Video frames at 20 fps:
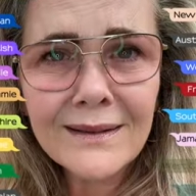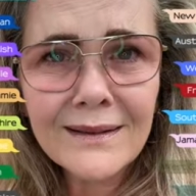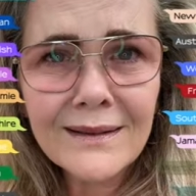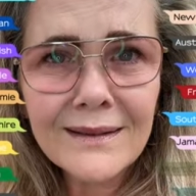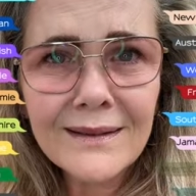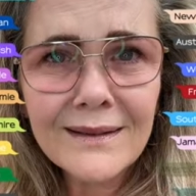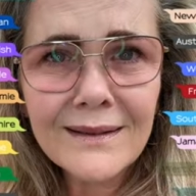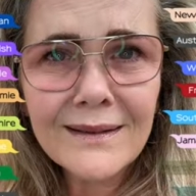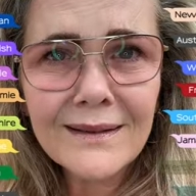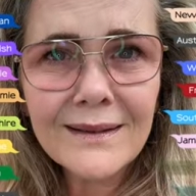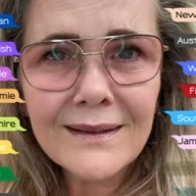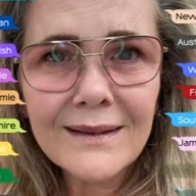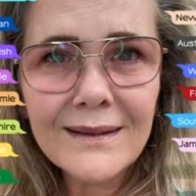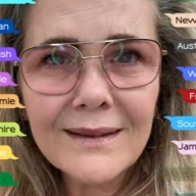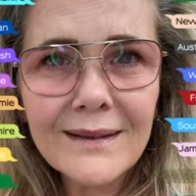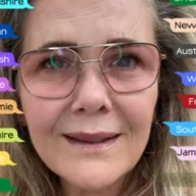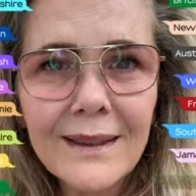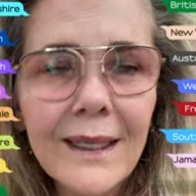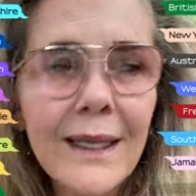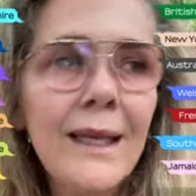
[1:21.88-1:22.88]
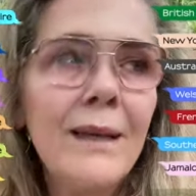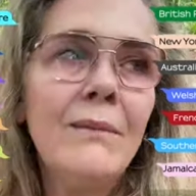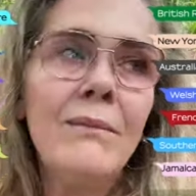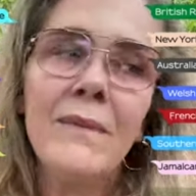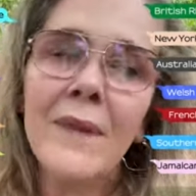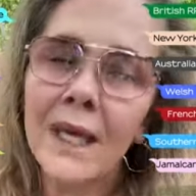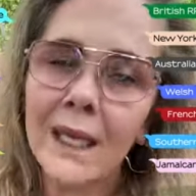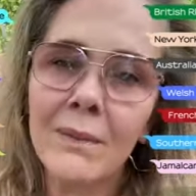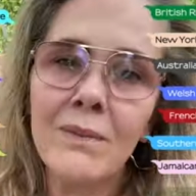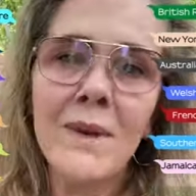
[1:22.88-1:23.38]
Jamaican.
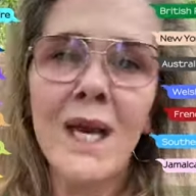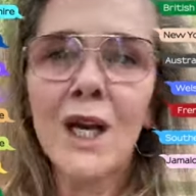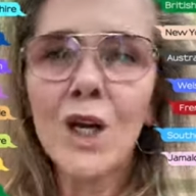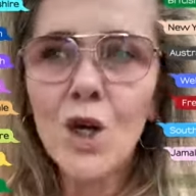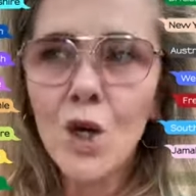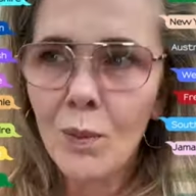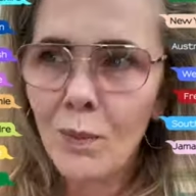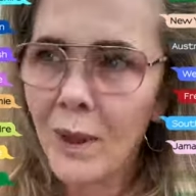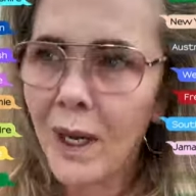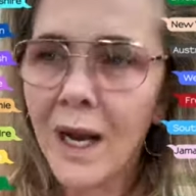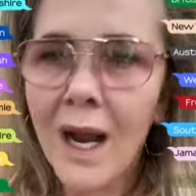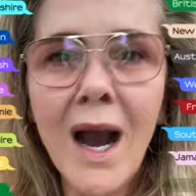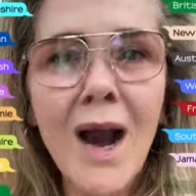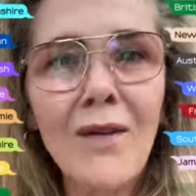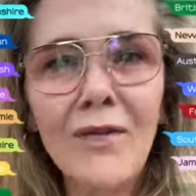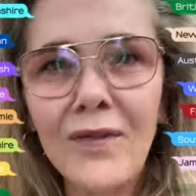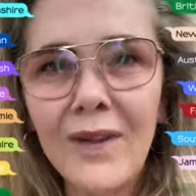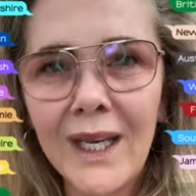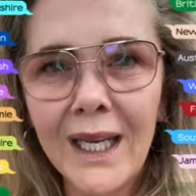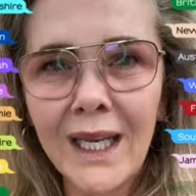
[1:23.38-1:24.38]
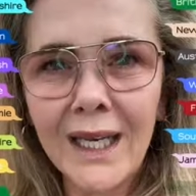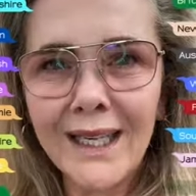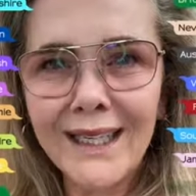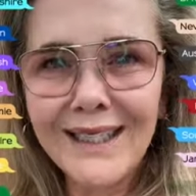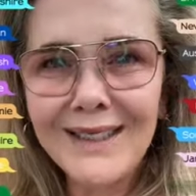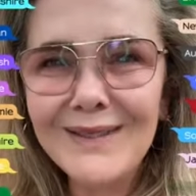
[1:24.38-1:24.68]
Make me a cup of coffee.